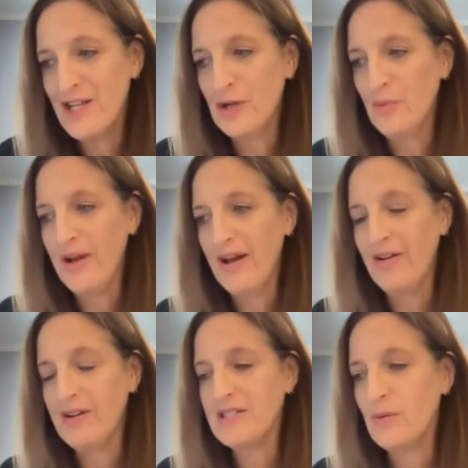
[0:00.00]
takeaway,
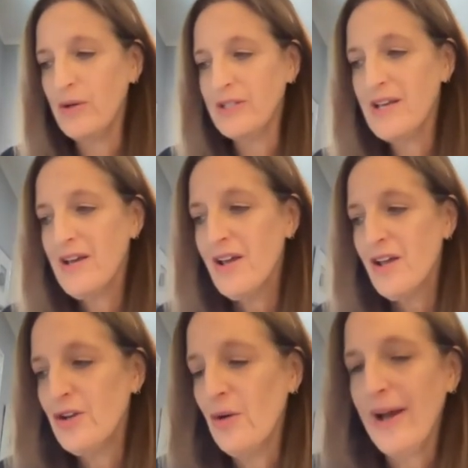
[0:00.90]
honestly, was
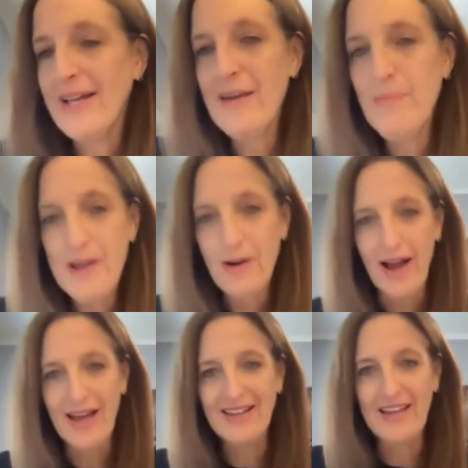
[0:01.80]
you know I keep hearing I